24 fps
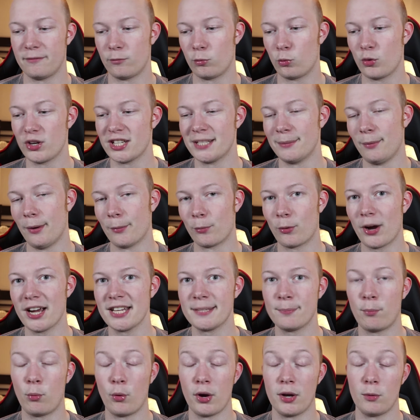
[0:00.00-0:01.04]
reasonable
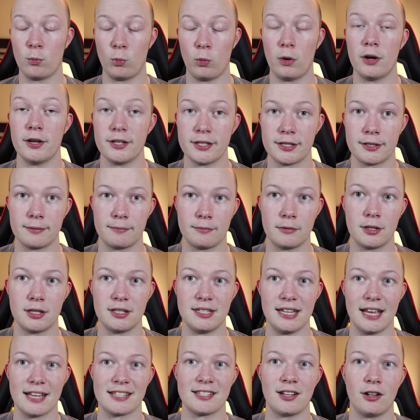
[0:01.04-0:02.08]
price point was the
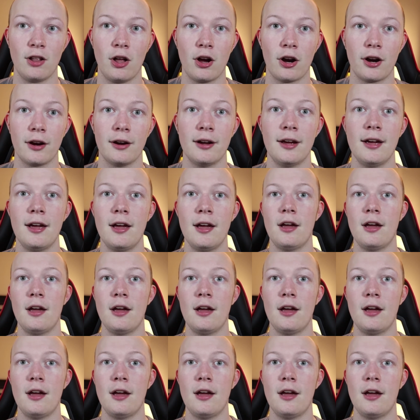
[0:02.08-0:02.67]
DSLR.